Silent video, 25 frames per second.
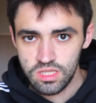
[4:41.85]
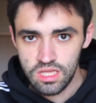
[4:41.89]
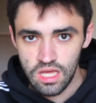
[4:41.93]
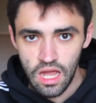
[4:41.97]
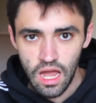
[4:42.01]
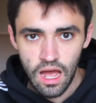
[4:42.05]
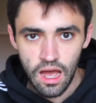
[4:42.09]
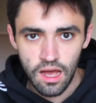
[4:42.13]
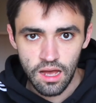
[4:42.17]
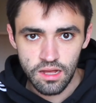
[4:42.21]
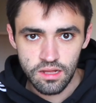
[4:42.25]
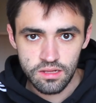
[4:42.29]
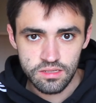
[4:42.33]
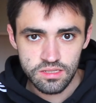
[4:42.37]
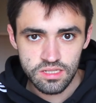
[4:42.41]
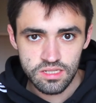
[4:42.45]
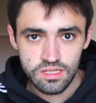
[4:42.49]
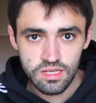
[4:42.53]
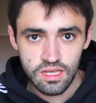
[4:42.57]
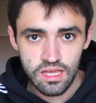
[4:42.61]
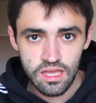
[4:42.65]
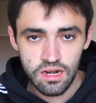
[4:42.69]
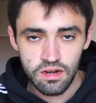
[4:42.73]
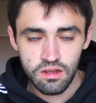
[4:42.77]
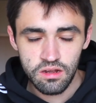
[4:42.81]
the cons,
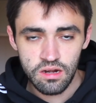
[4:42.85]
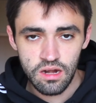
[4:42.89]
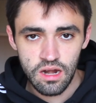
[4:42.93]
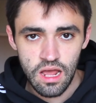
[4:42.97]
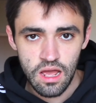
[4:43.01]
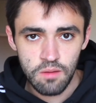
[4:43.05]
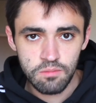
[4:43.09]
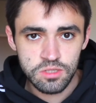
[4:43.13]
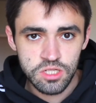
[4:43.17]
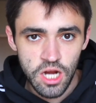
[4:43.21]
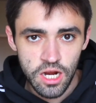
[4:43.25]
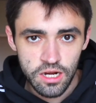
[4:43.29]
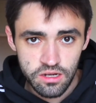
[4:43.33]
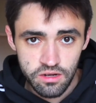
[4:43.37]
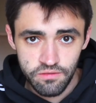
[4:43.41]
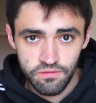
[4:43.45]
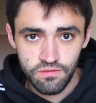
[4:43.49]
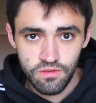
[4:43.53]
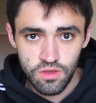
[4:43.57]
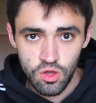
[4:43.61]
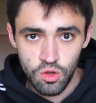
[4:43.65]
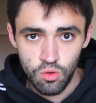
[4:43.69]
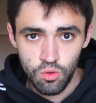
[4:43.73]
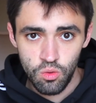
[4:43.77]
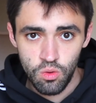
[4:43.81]
get an objective
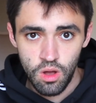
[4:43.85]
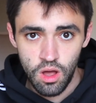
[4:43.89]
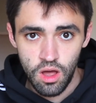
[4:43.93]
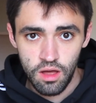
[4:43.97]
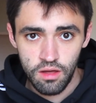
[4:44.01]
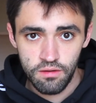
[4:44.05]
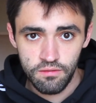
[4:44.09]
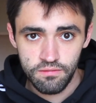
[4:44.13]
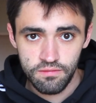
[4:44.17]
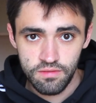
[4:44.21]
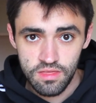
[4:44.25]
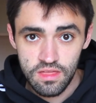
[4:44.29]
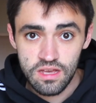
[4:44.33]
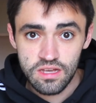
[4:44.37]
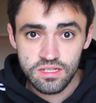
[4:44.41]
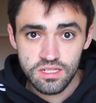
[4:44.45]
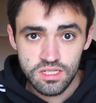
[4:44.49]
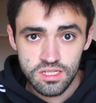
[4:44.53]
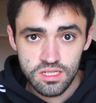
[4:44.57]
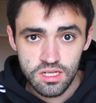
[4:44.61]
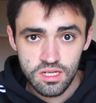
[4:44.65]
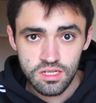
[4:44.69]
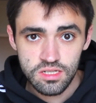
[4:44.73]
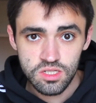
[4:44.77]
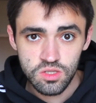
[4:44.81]
view of
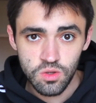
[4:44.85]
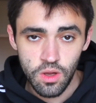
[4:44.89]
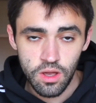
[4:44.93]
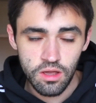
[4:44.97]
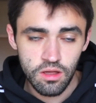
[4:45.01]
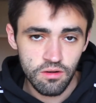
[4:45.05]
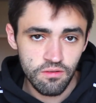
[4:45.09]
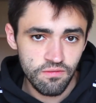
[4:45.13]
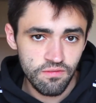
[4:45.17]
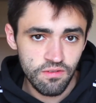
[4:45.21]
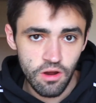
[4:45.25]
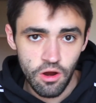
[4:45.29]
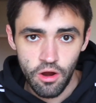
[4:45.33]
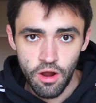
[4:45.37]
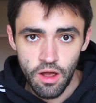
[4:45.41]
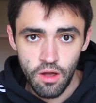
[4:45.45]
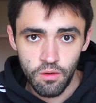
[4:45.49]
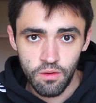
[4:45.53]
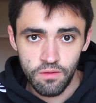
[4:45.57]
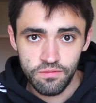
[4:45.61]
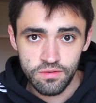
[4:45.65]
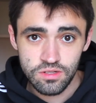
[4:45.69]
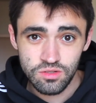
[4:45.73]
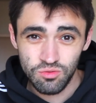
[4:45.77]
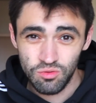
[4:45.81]
this so I could figure
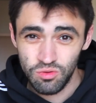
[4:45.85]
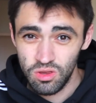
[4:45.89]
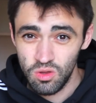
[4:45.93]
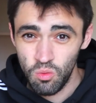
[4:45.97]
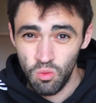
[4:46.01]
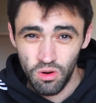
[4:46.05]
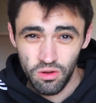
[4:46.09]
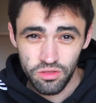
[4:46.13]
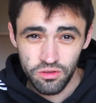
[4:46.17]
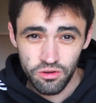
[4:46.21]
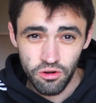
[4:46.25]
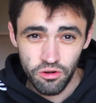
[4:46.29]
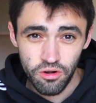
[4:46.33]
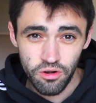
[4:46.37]
out if it's really worth it or